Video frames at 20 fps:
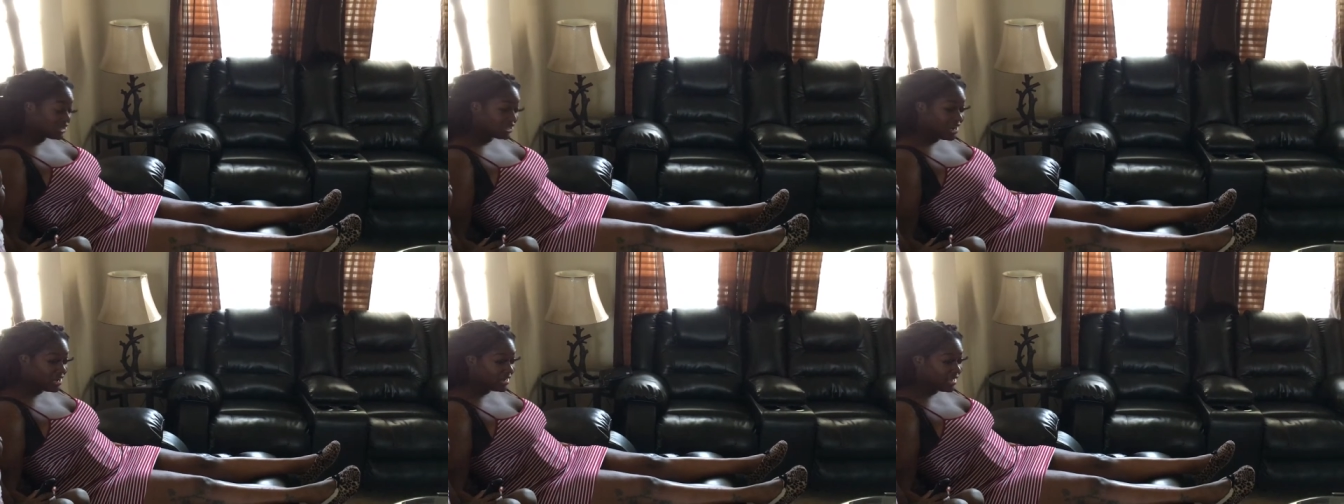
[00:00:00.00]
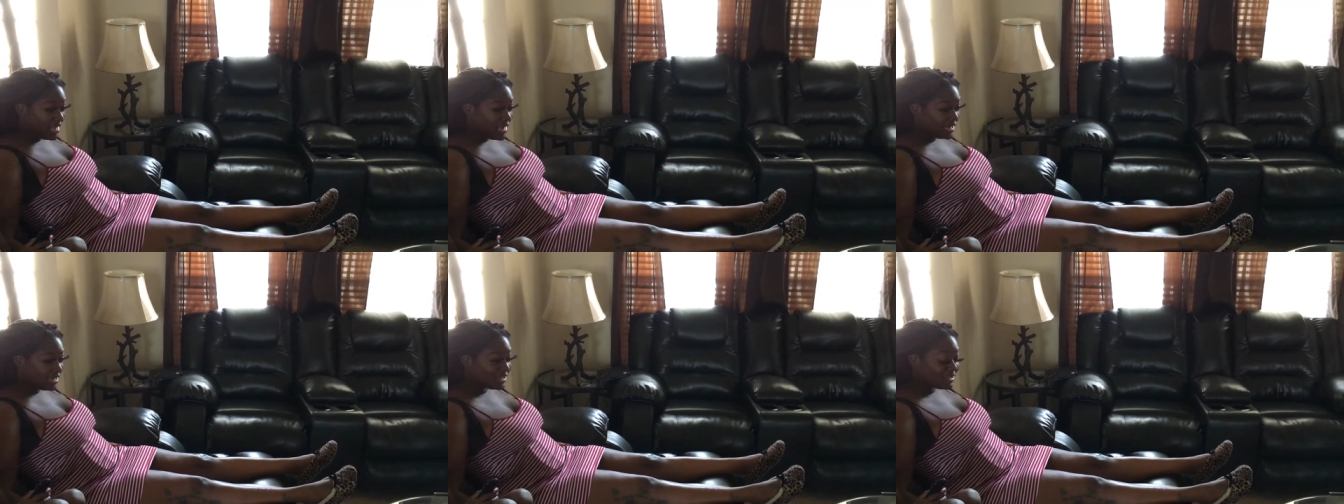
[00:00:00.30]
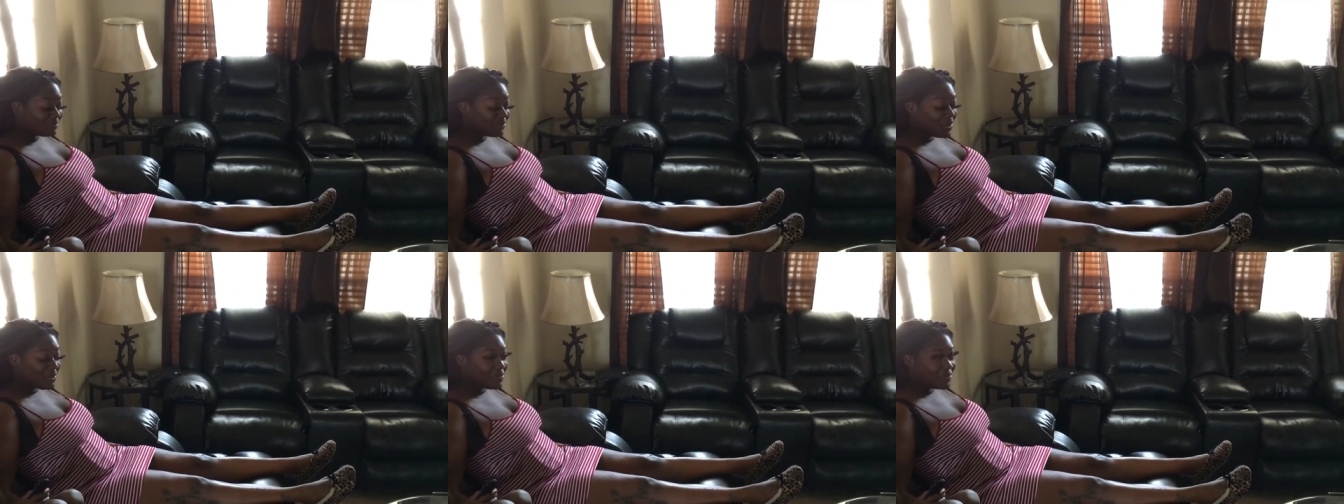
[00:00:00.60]
y'all to have
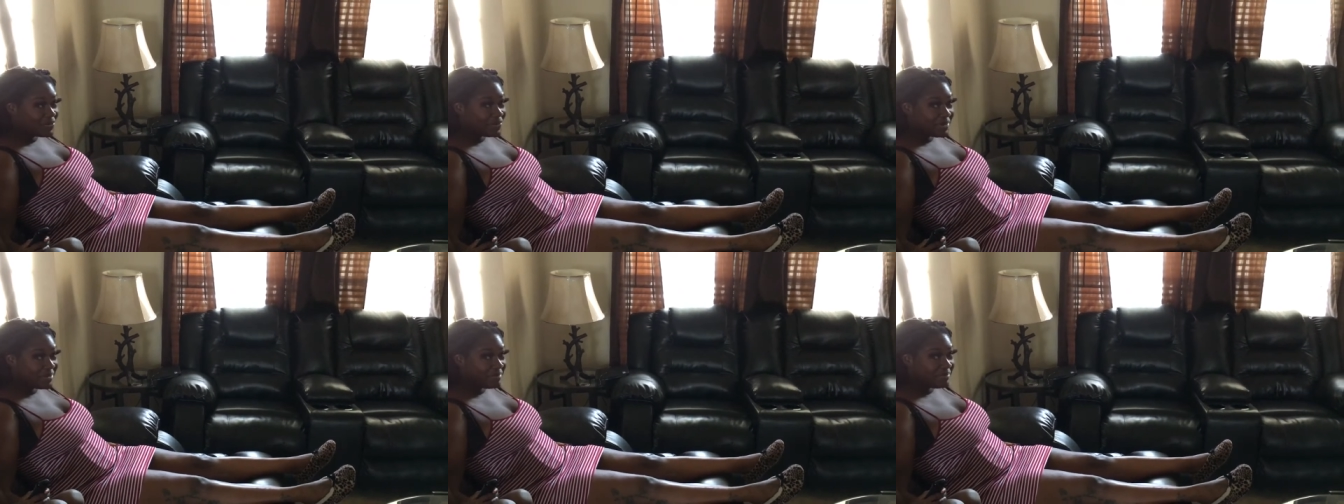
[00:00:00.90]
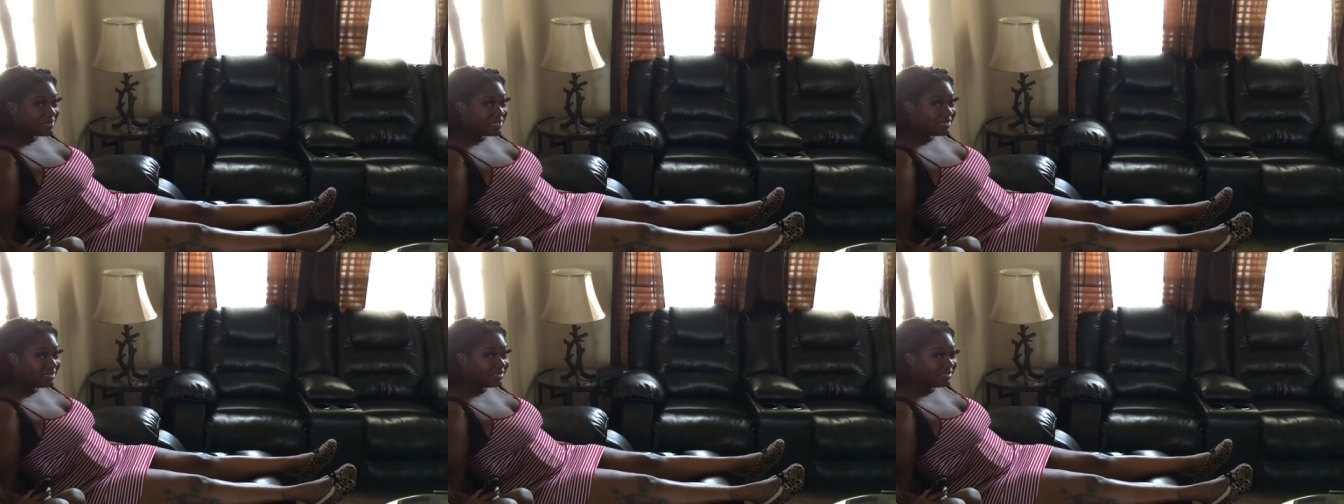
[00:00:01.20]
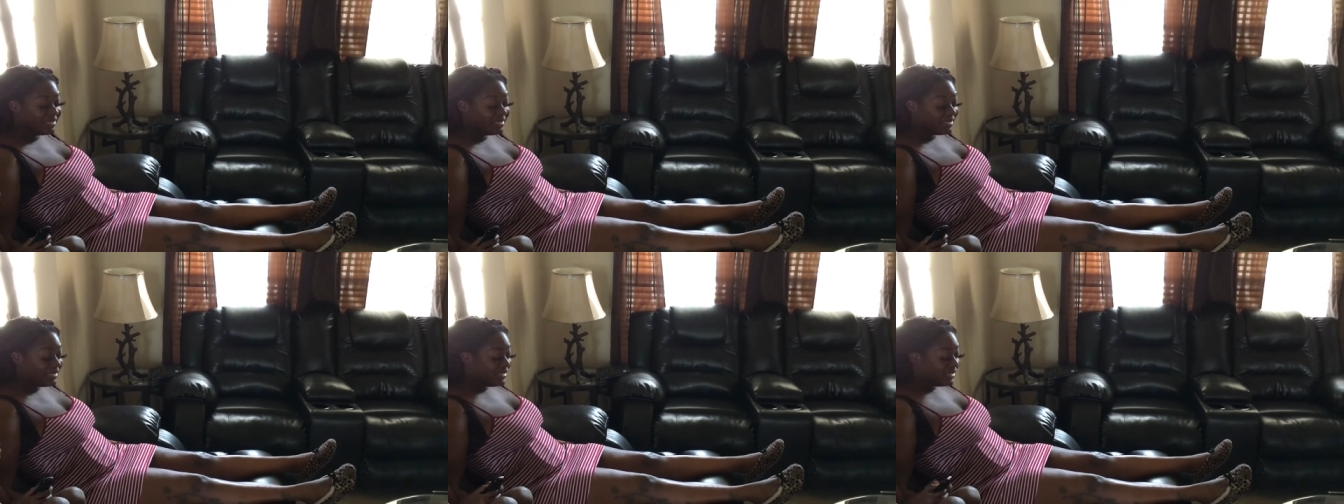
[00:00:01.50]
this moment with me.
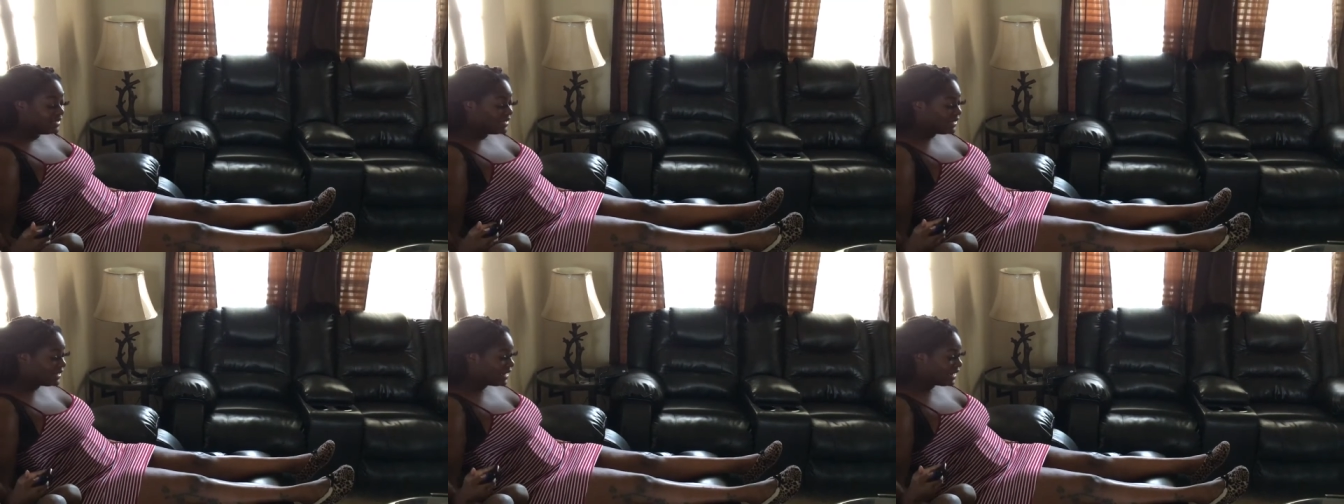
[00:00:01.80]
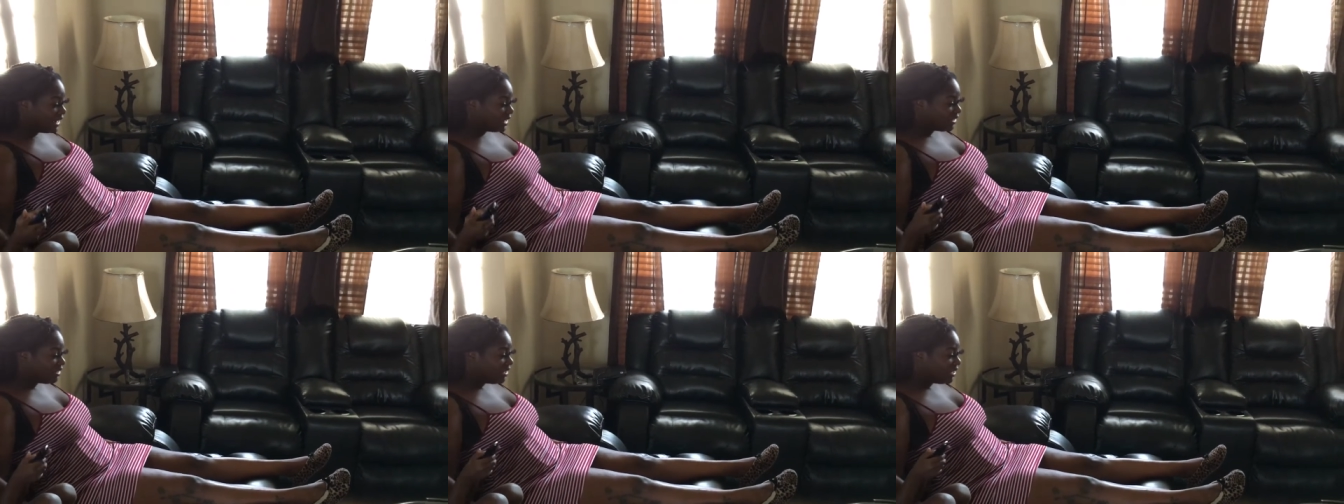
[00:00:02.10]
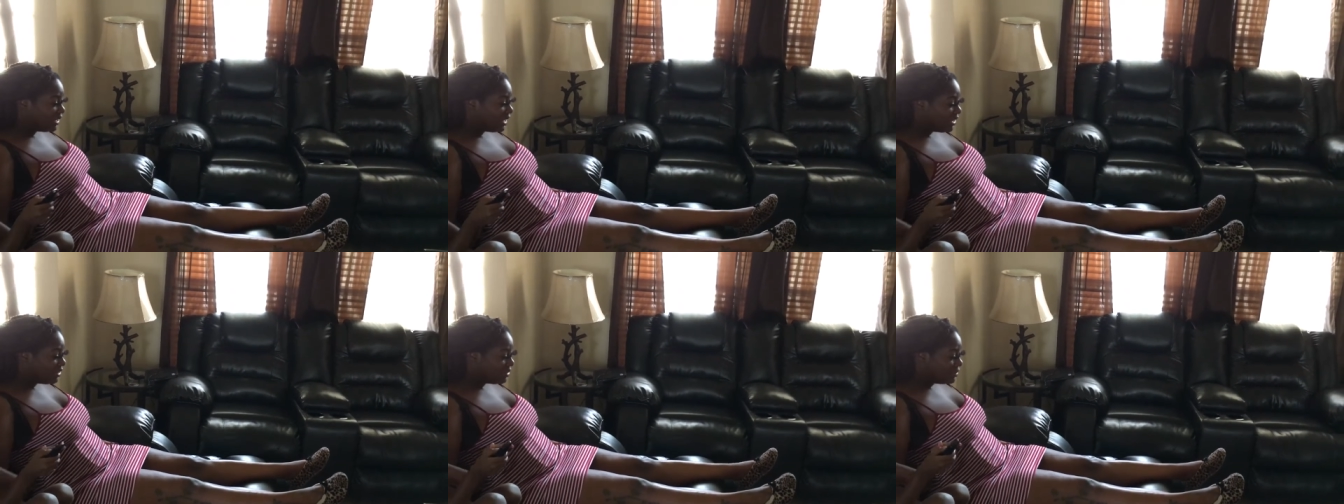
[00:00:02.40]
I
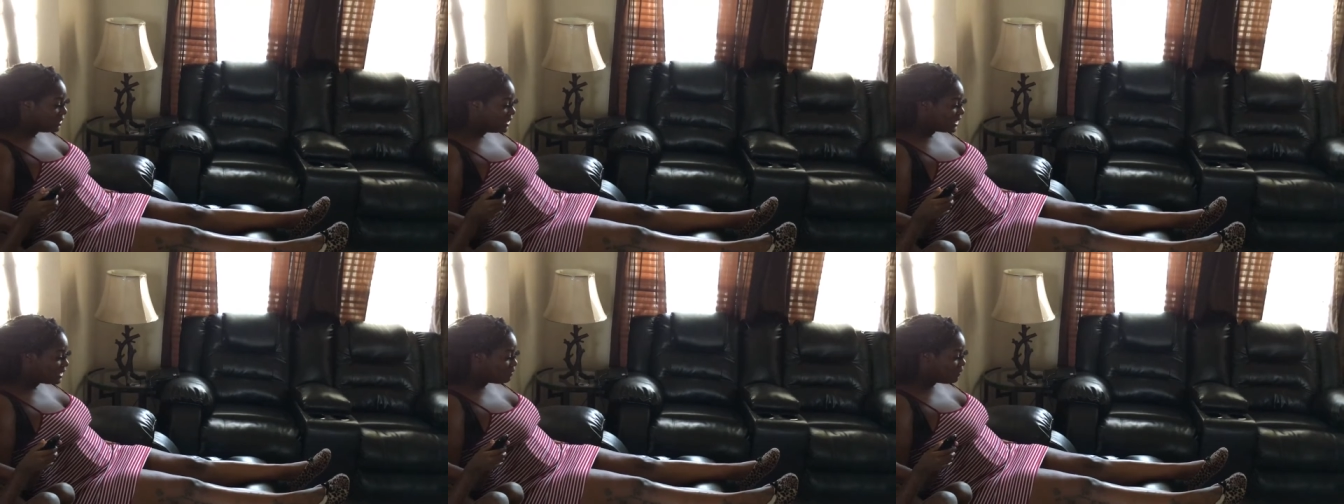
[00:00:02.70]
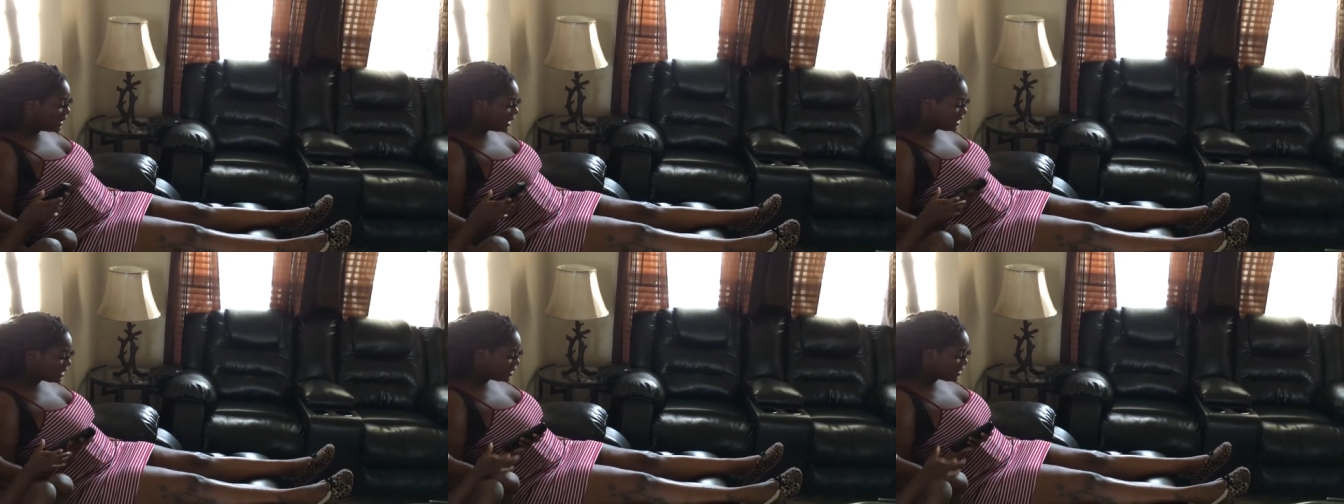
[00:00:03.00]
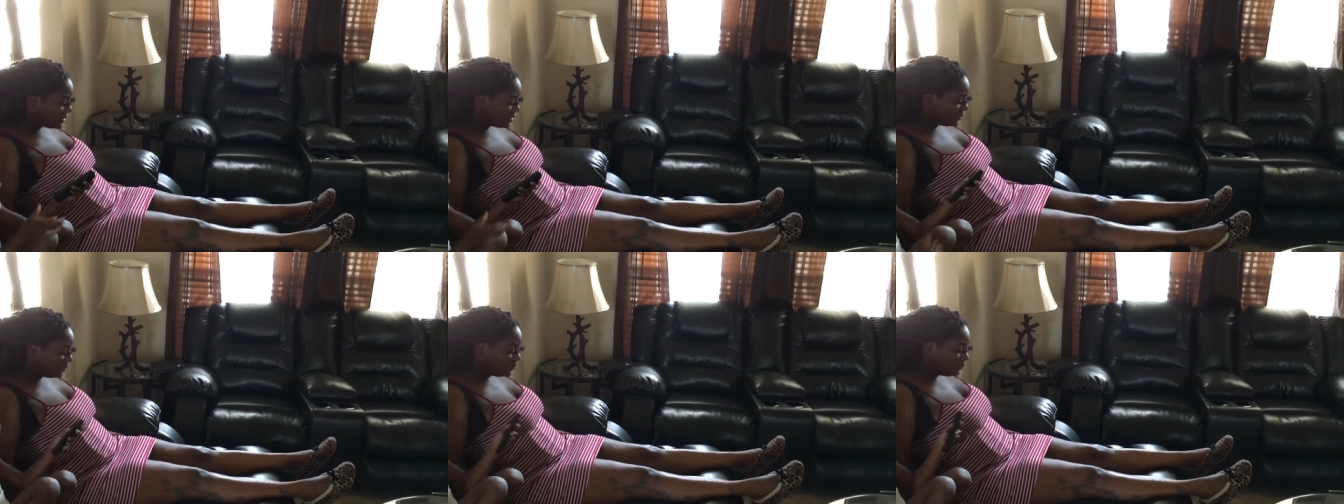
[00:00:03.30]
thought that would be
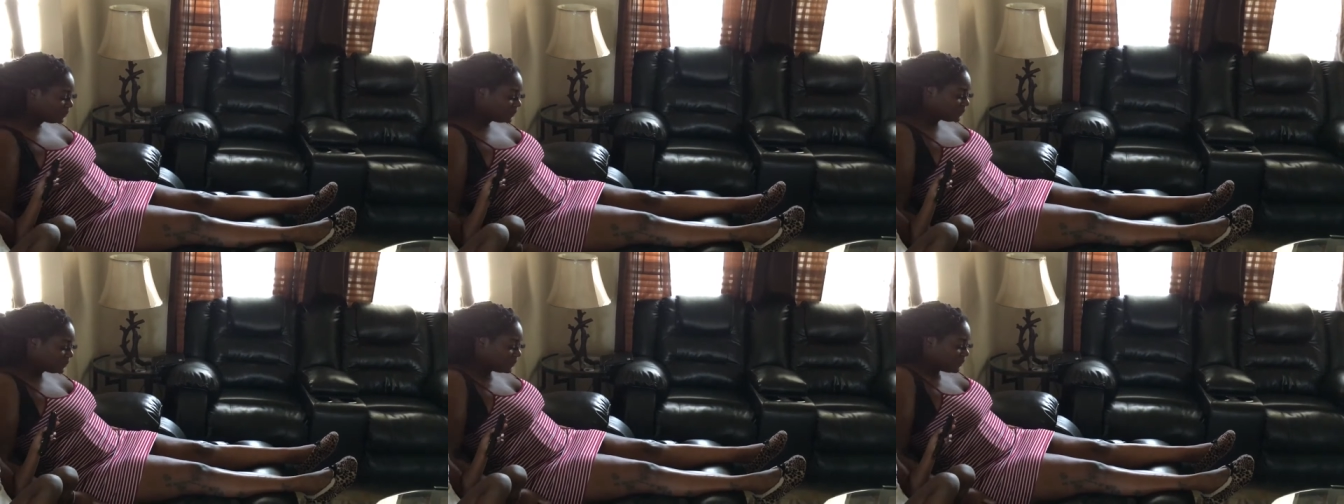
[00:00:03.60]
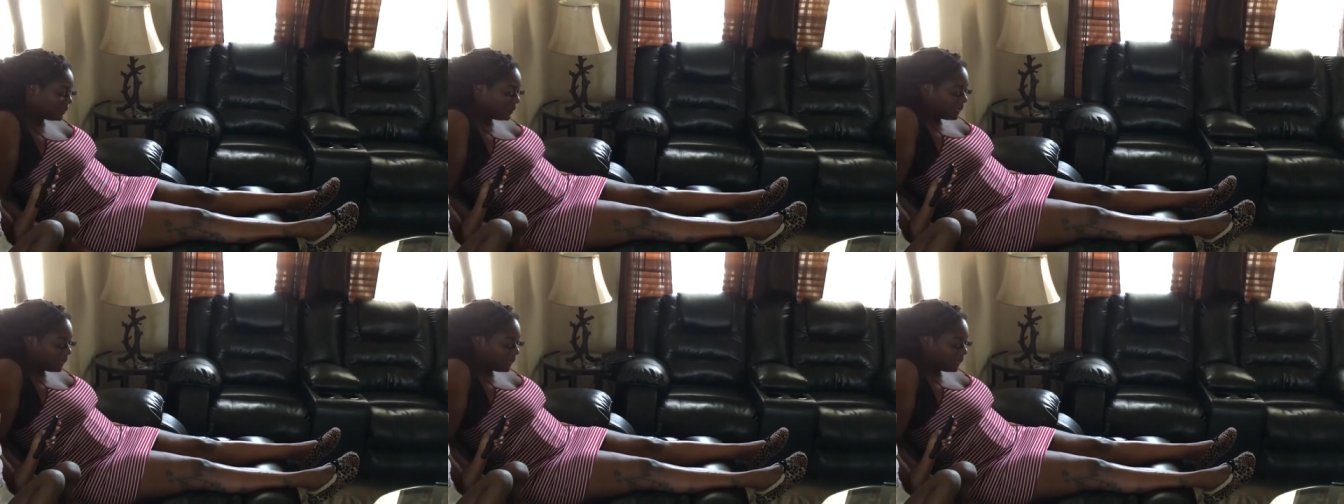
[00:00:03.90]
special. I'm gonna put you